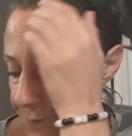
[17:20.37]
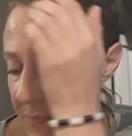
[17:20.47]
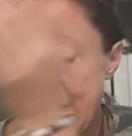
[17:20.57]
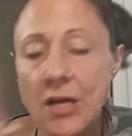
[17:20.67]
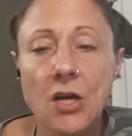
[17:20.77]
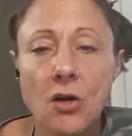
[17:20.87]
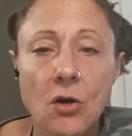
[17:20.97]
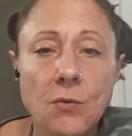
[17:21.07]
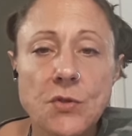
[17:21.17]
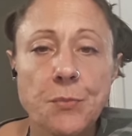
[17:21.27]
it
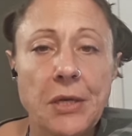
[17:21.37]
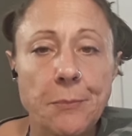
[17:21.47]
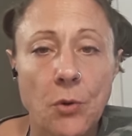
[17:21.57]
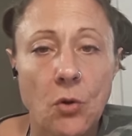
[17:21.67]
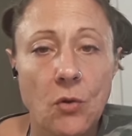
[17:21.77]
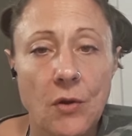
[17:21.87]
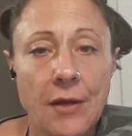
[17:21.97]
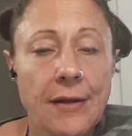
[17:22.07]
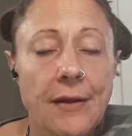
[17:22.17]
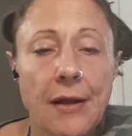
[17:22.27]
engulfs people,
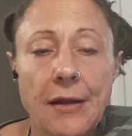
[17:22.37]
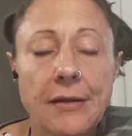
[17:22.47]
and